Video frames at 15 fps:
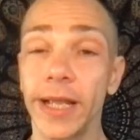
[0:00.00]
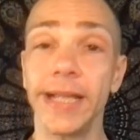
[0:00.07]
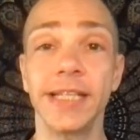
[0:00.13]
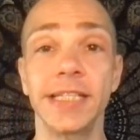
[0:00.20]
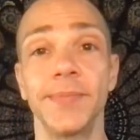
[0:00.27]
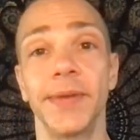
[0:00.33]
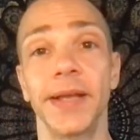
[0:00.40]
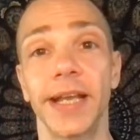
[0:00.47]

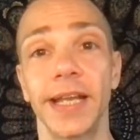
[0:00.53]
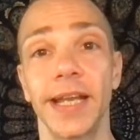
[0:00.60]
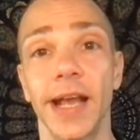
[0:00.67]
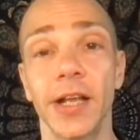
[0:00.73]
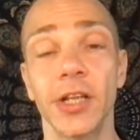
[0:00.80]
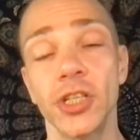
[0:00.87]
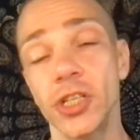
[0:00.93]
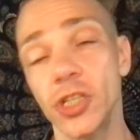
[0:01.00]
intimate
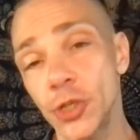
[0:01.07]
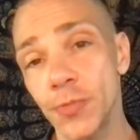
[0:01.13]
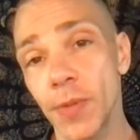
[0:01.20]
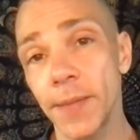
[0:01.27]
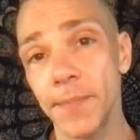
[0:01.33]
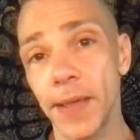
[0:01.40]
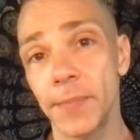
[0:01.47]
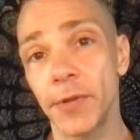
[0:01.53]
connections, you
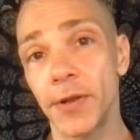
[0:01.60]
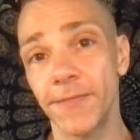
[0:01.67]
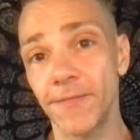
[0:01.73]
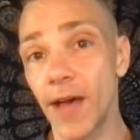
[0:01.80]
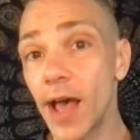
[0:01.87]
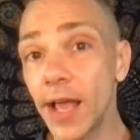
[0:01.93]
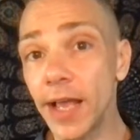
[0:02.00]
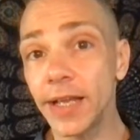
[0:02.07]
might be able to
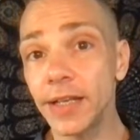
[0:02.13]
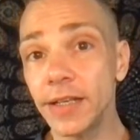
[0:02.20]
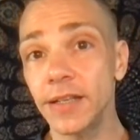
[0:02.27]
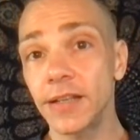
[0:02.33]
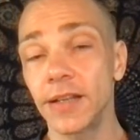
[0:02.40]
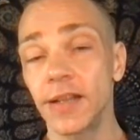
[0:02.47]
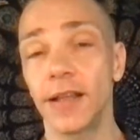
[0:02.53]
find